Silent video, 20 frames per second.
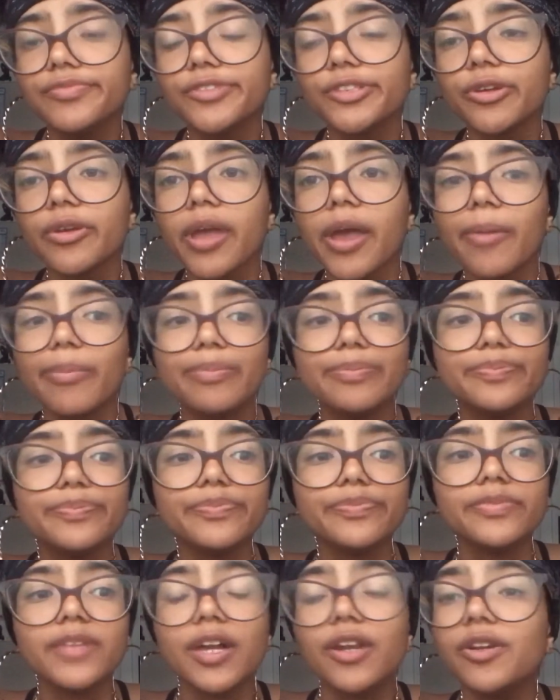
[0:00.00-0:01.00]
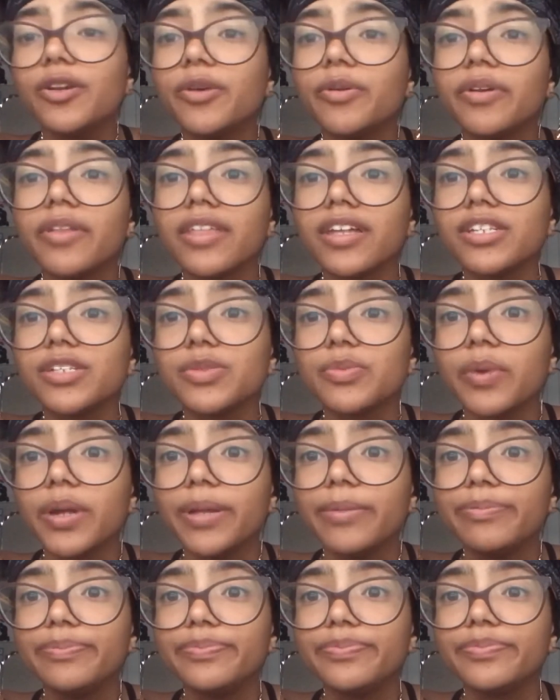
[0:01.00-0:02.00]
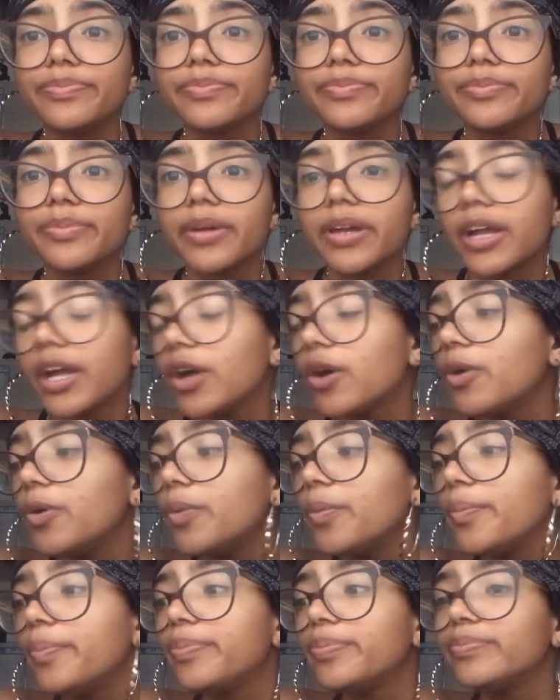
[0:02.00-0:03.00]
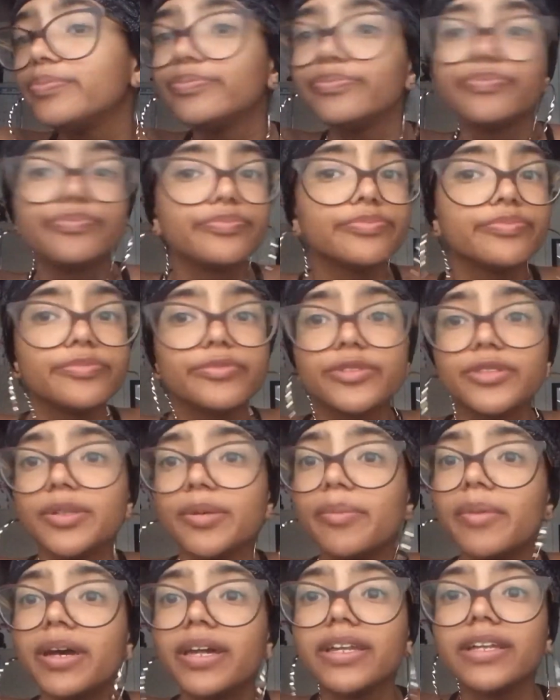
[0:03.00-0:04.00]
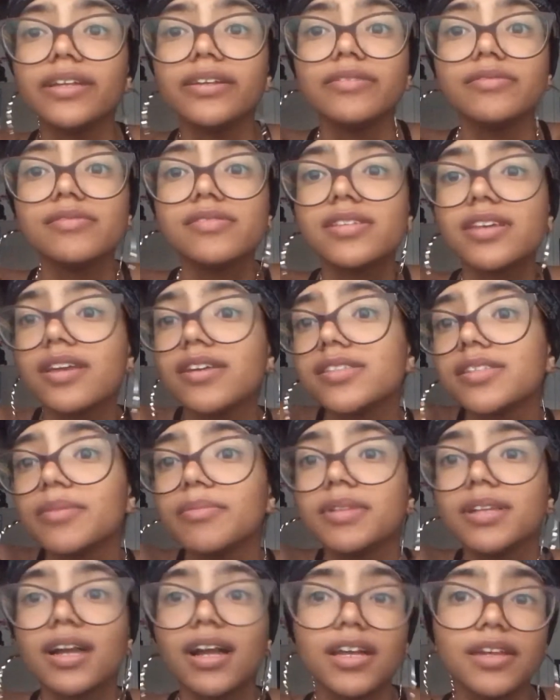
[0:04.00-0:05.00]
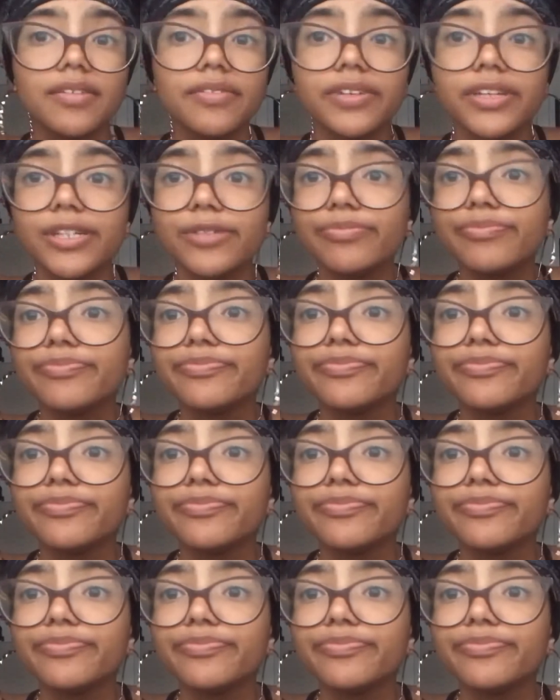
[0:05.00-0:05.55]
So yeah, I don't know where that just went, but I hope somebody takes something out of it.